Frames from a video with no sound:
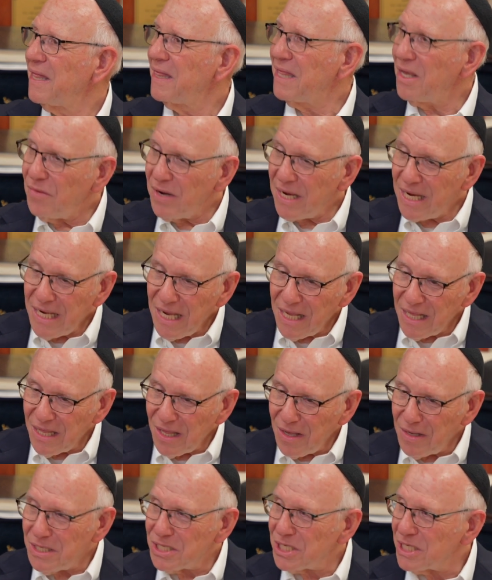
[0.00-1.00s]
They were eating
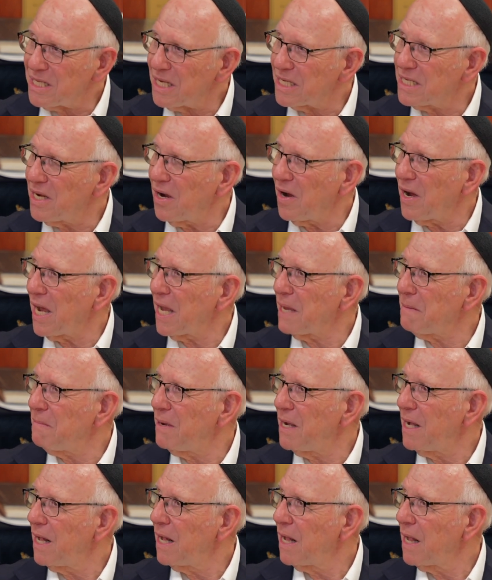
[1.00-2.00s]
lunch at the
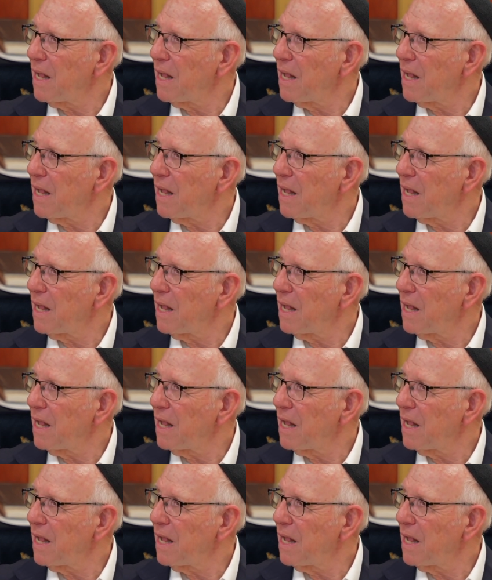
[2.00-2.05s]
time.